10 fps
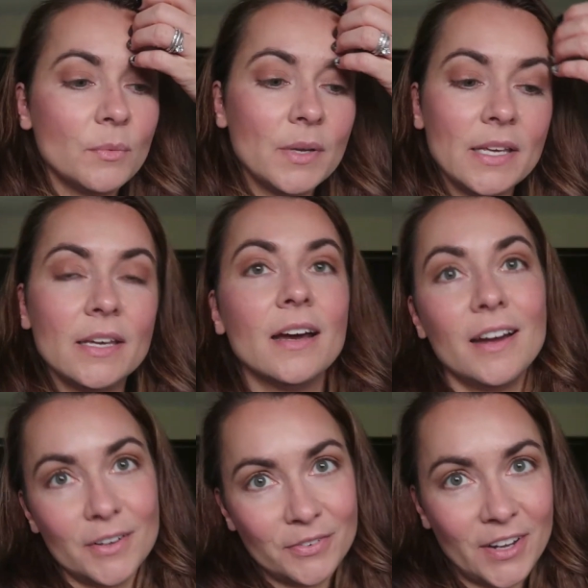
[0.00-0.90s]
We
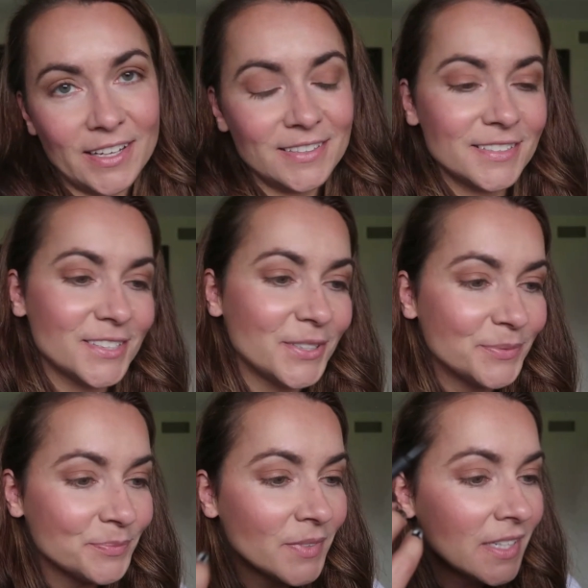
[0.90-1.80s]
are friends.
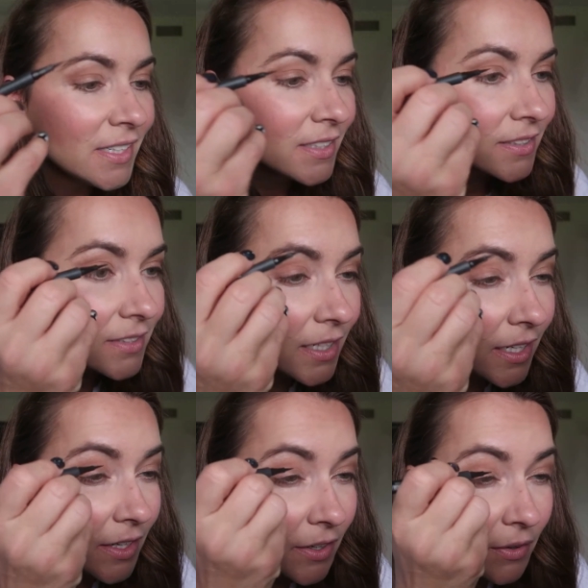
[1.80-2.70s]

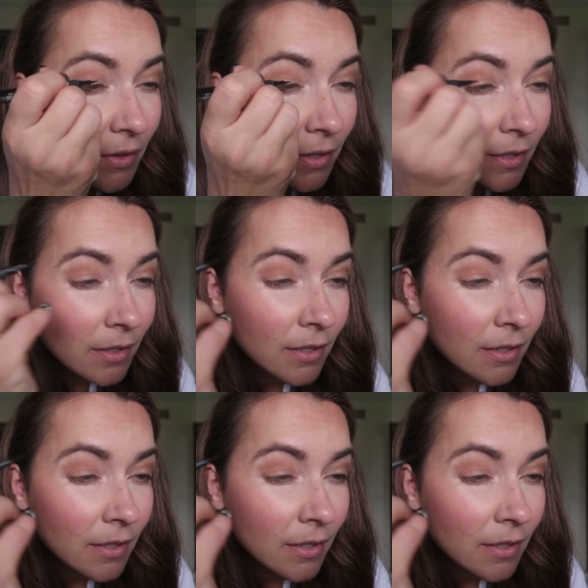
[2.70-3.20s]
So